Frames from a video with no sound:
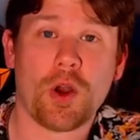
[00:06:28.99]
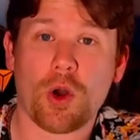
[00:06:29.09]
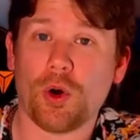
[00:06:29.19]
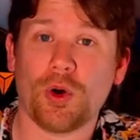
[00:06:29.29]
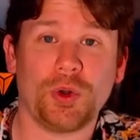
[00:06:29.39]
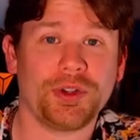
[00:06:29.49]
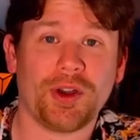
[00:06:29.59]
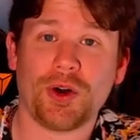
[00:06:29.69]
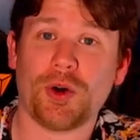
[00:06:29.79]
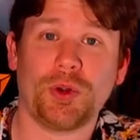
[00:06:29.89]
hold,
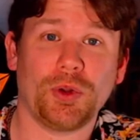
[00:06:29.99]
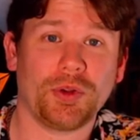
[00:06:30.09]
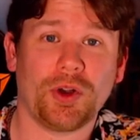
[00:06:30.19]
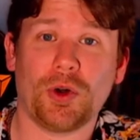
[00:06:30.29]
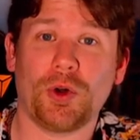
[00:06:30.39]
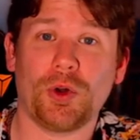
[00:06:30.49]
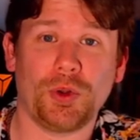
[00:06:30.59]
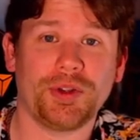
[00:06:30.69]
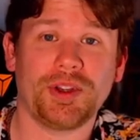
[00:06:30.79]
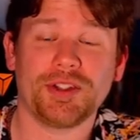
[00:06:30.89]
hold,
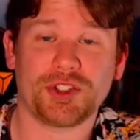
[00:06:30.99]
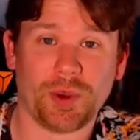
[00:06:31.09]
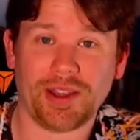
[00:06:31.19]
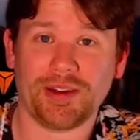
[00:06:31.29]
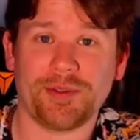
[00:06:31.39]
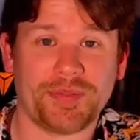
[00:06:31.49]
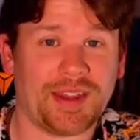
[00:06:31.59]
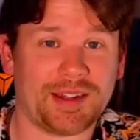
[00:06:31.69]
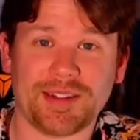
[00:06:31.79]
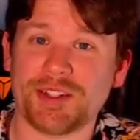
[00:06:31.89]
hold, swing.
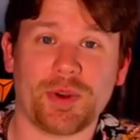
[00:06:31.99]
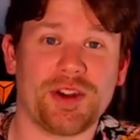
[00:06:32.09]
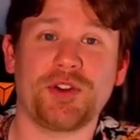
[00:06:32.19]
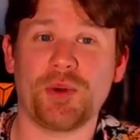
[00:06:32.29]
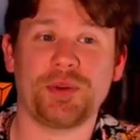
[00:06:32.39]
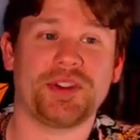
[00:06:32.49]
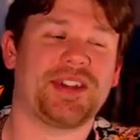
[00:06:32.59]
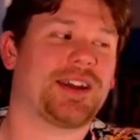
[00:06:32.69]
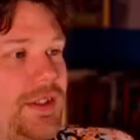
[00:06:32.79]
That's what you're doing with this deck.